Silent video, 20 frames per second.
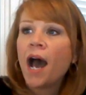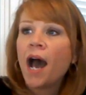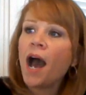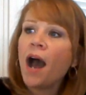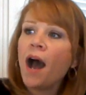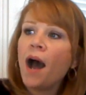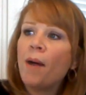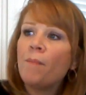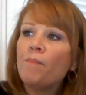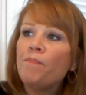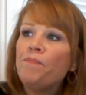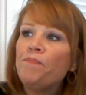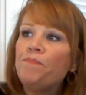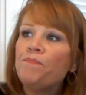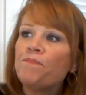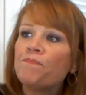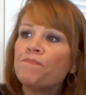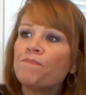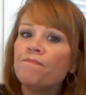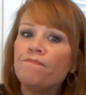
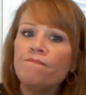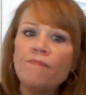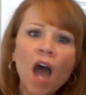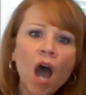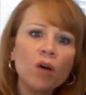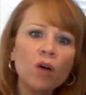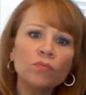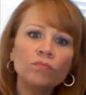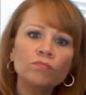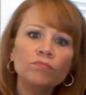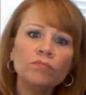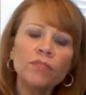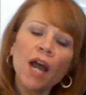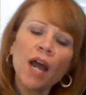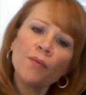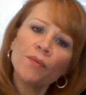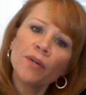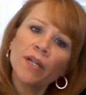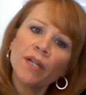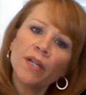No,
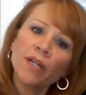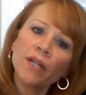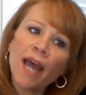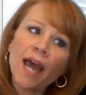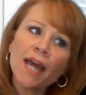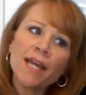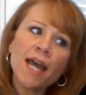not really.